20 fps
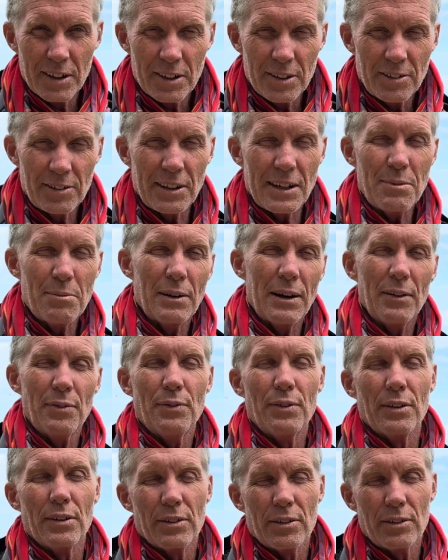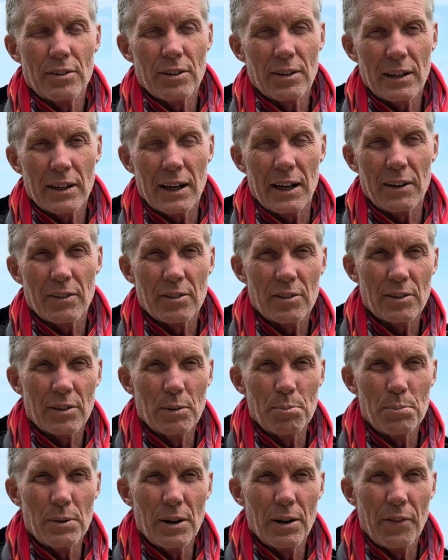team effort to catch the
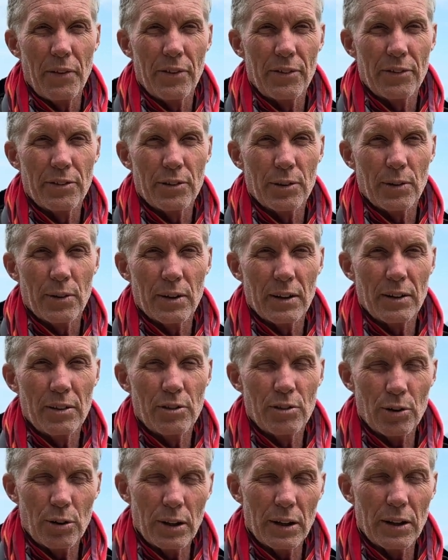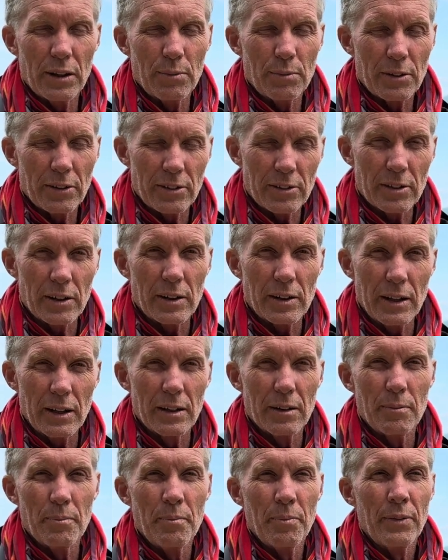birds, to enjoy them, to study
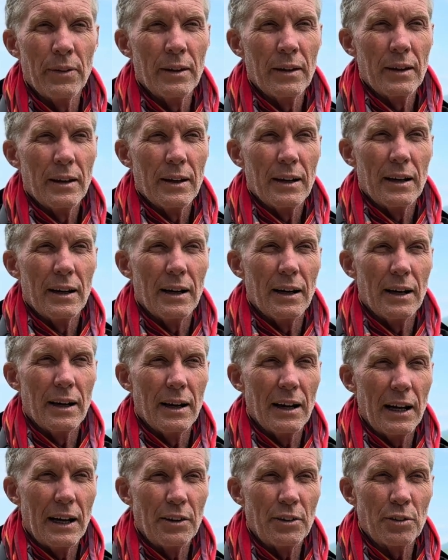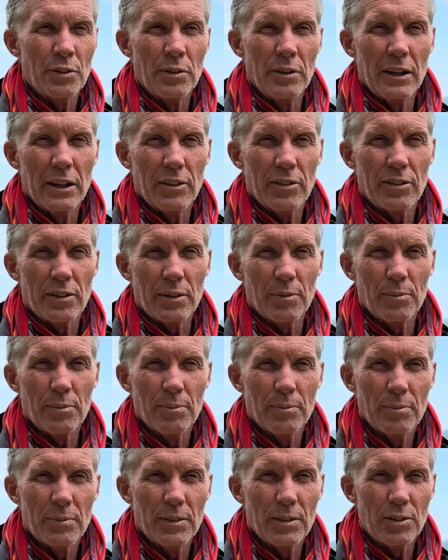them, and to release them
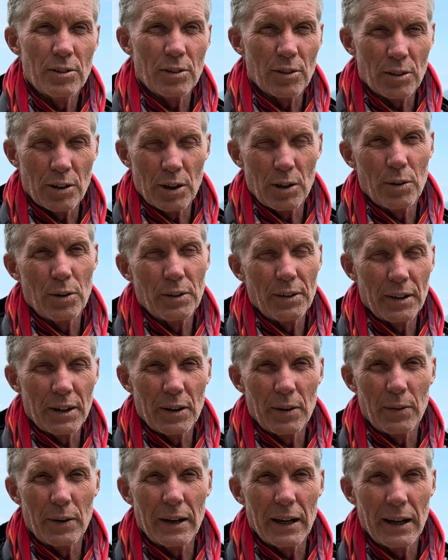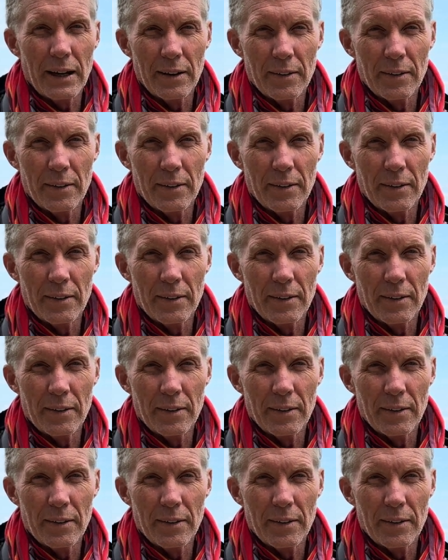to go on their way.